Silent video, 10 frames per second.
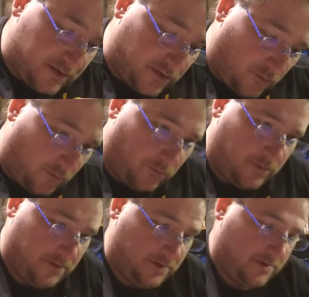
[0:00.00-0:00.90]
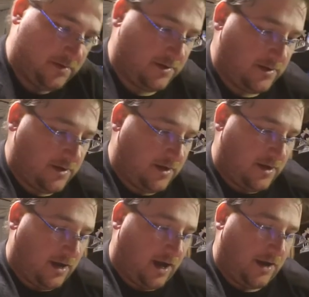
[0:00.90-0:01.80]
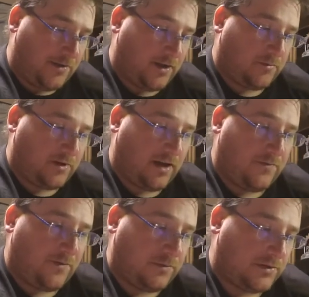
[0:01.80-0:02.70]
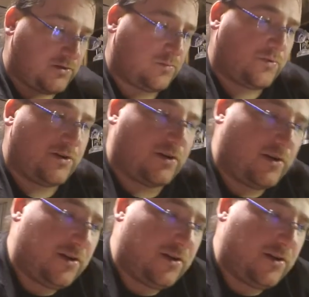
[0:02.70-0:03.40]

is cool. I think I'm going to have fun with this little printer.